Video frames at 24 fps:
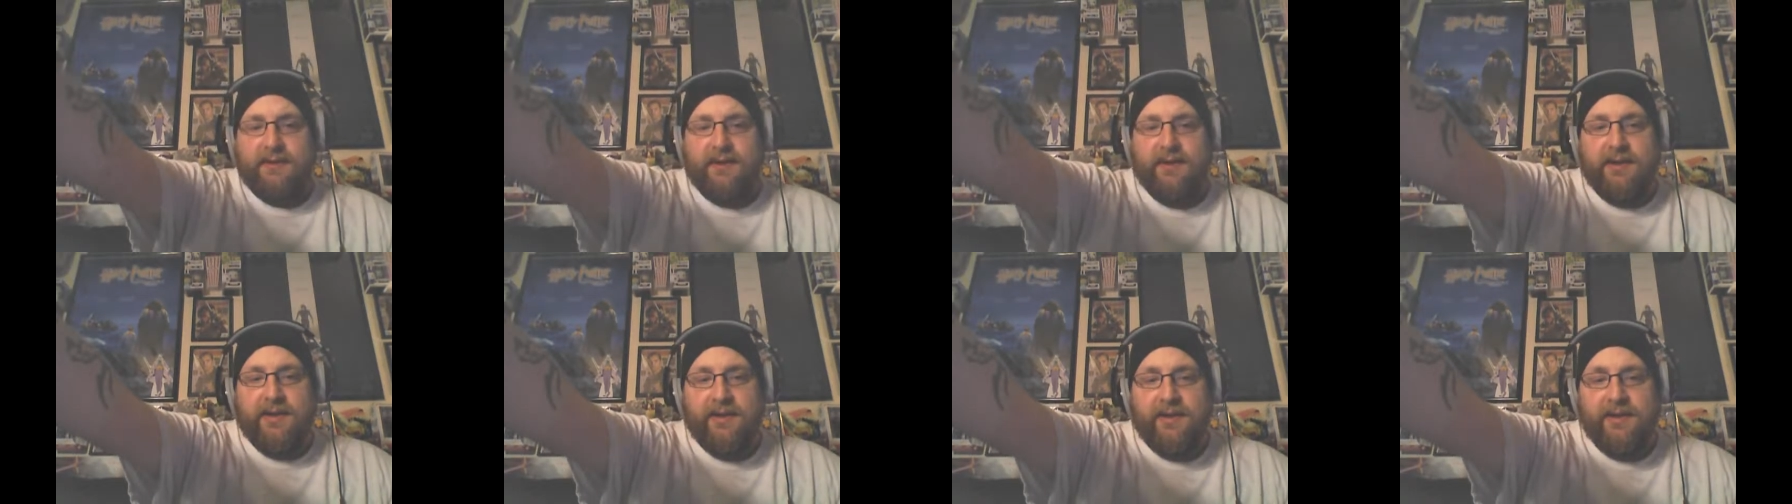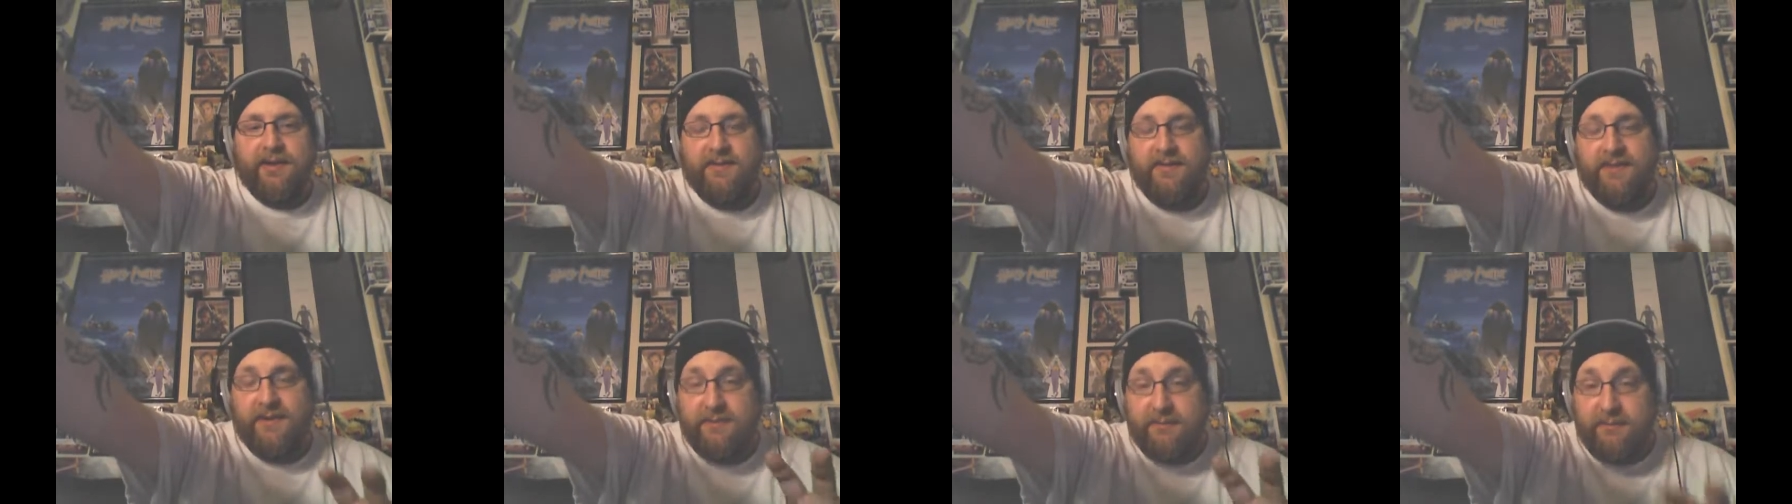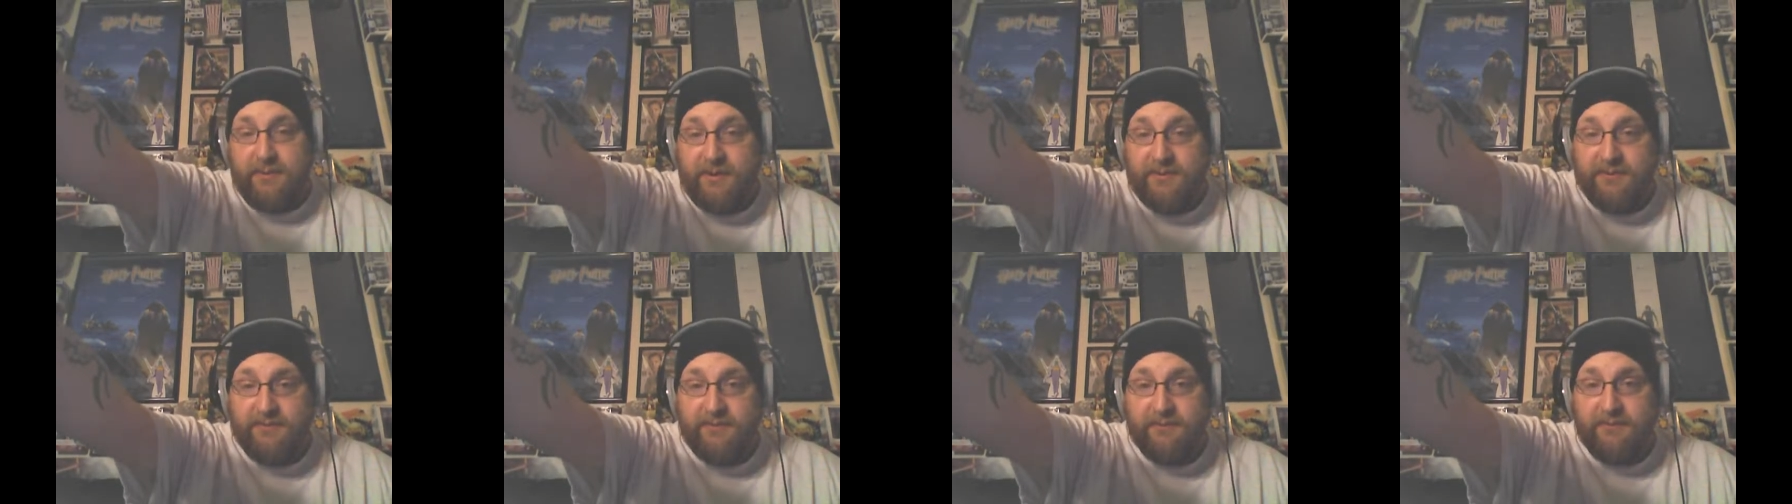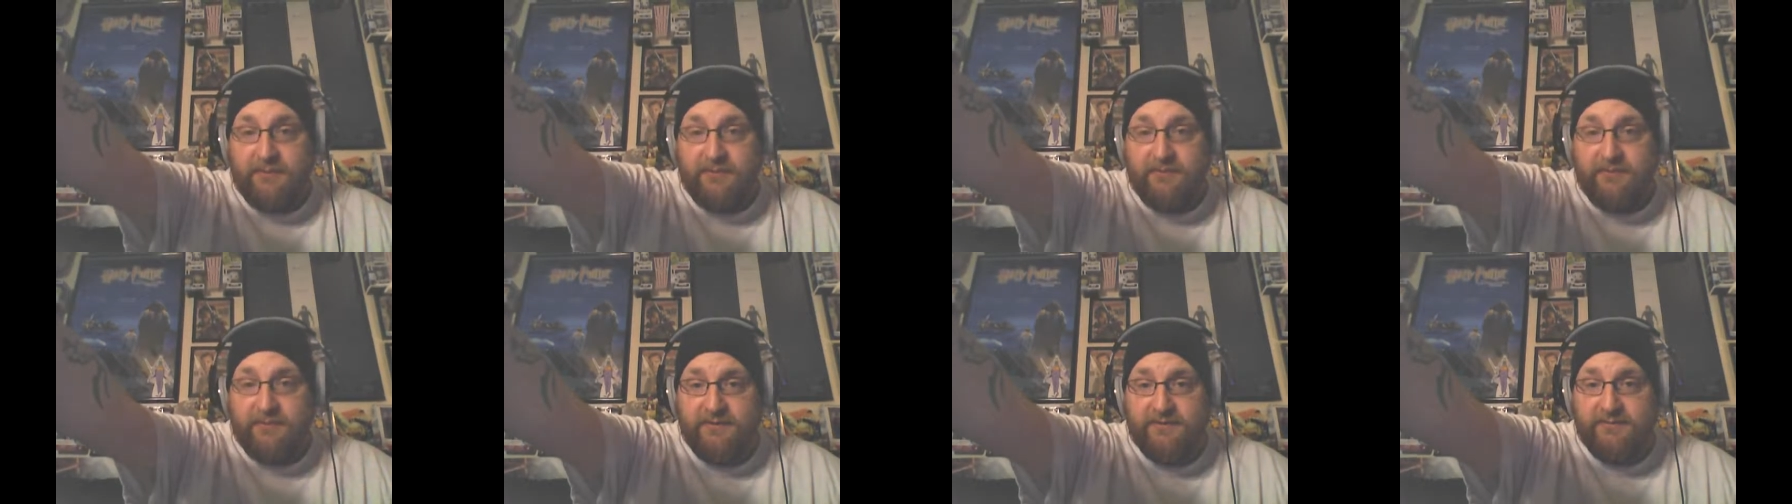and uh, they rate the
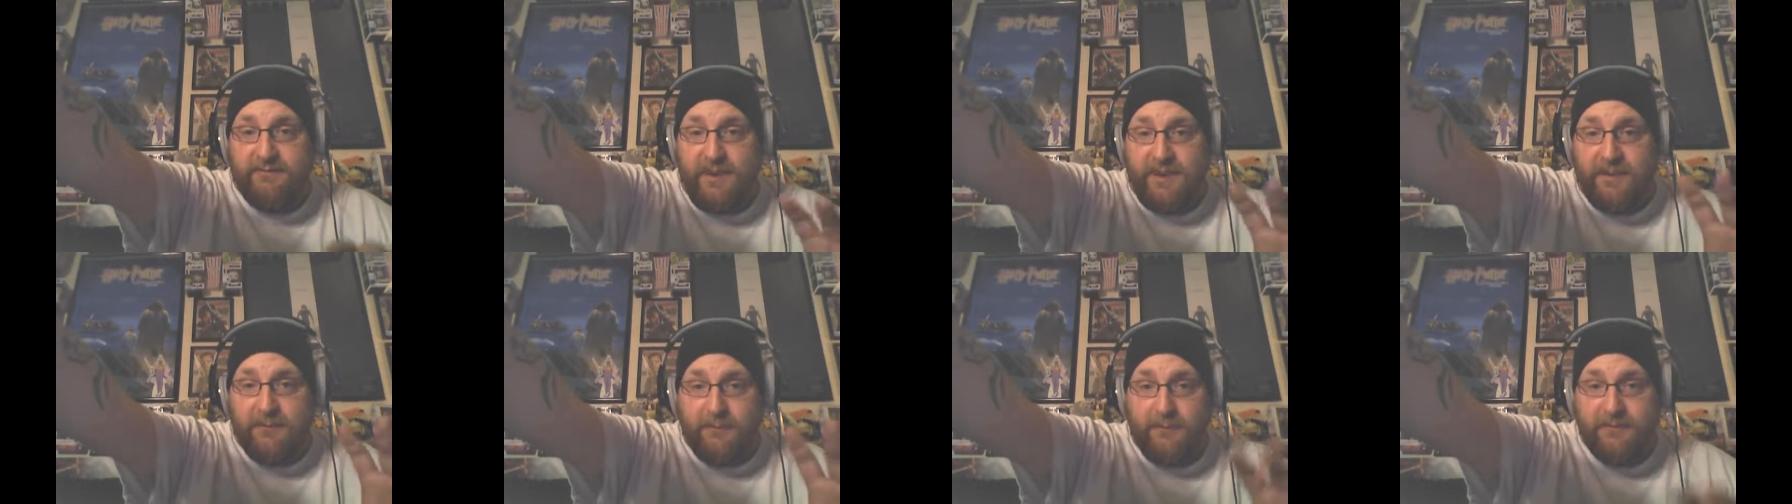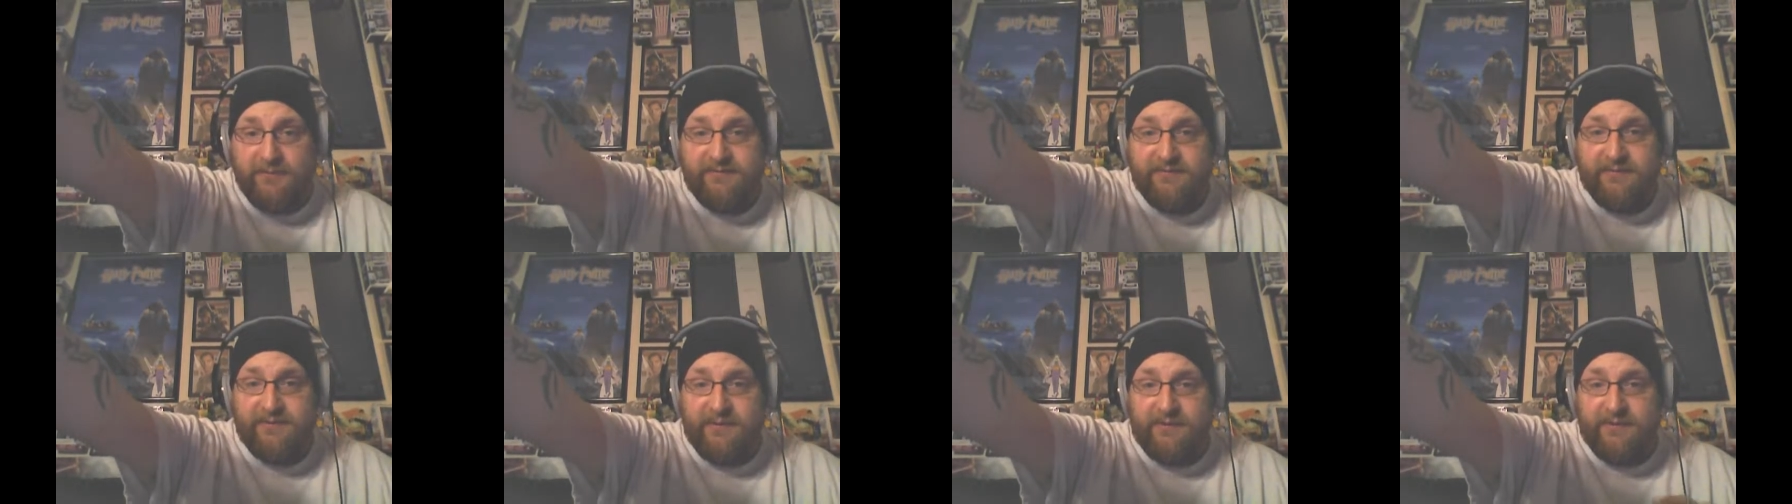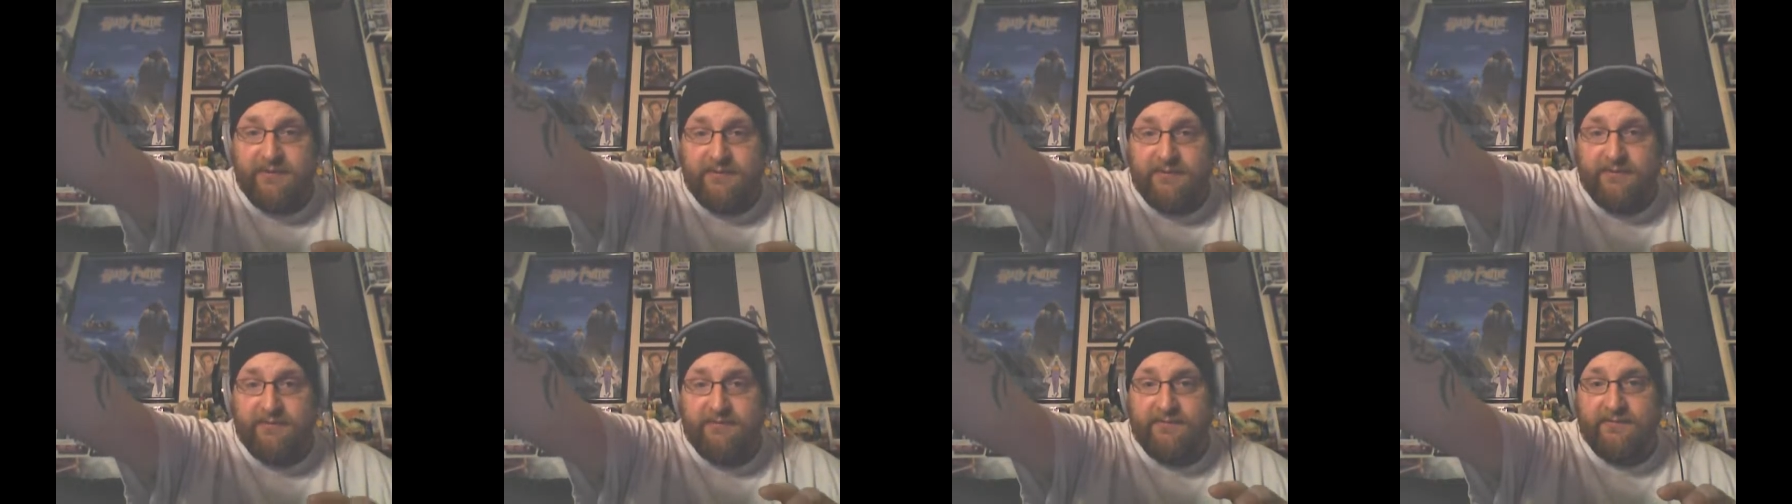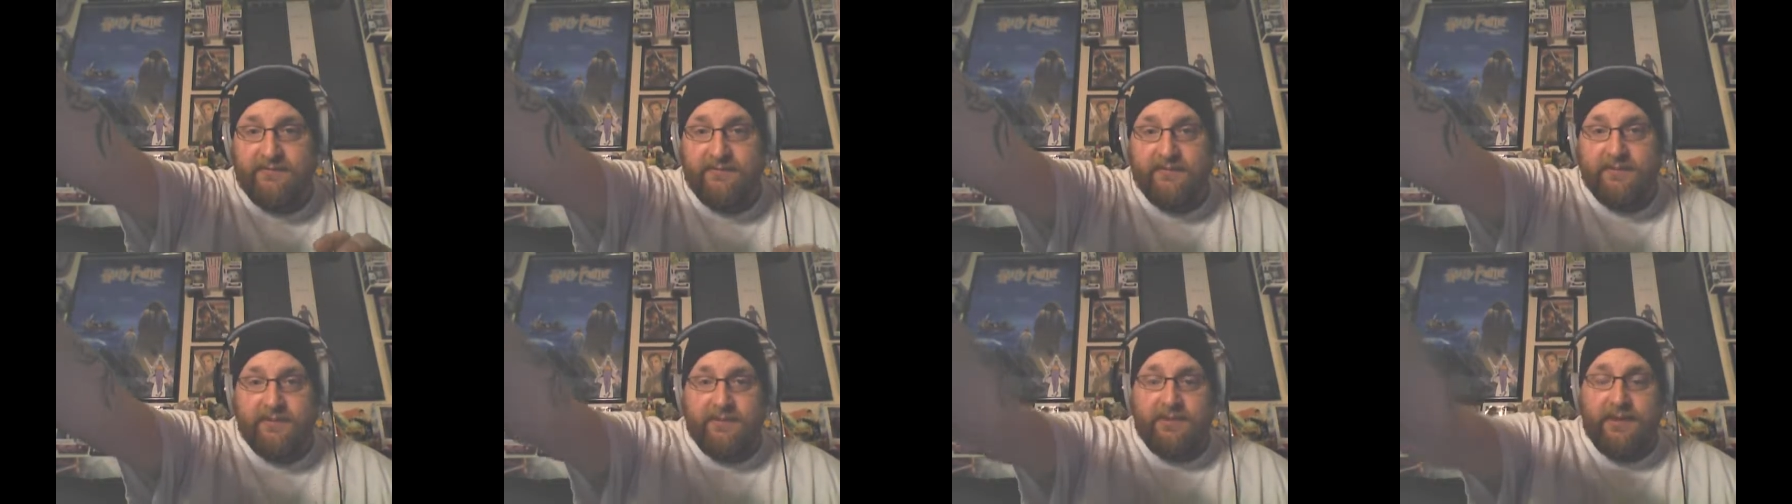movies by
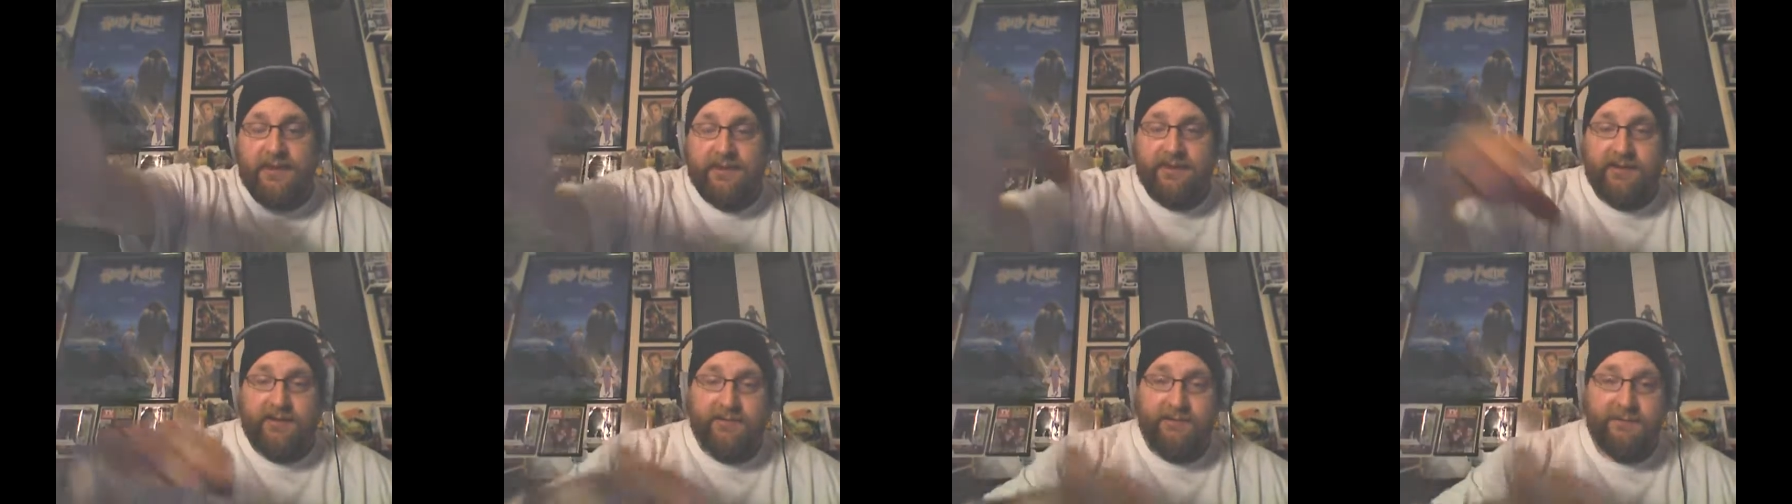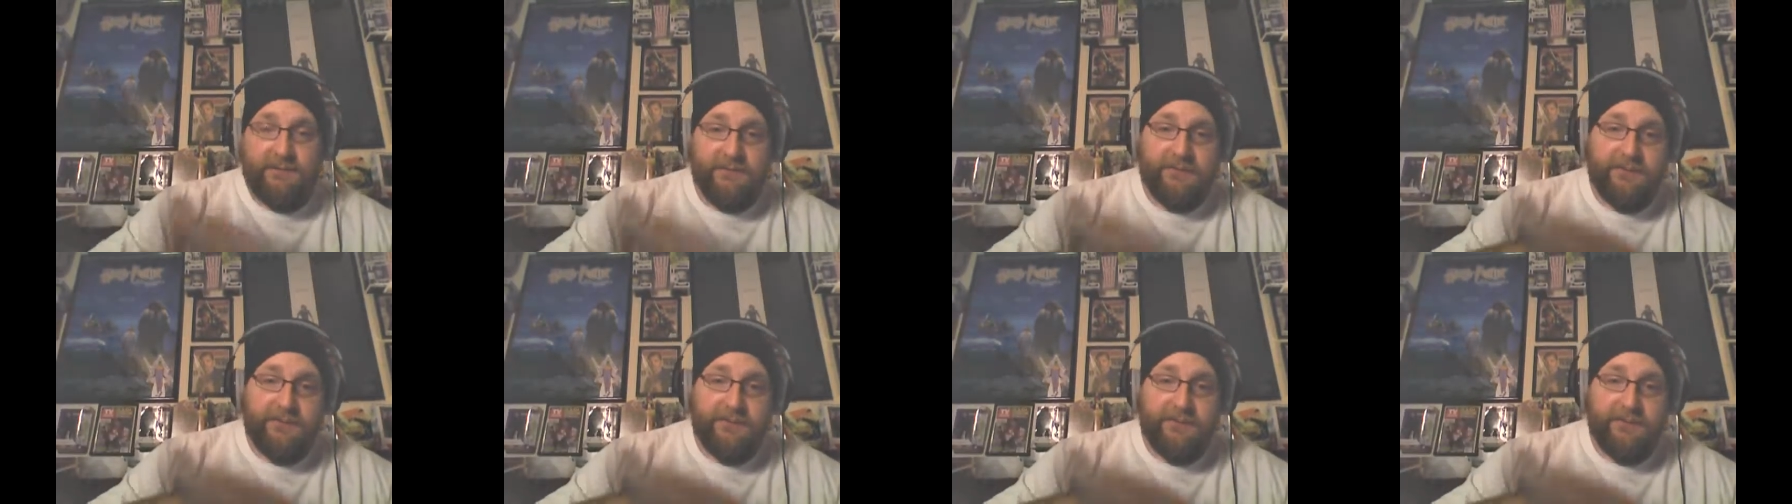whiskeys, like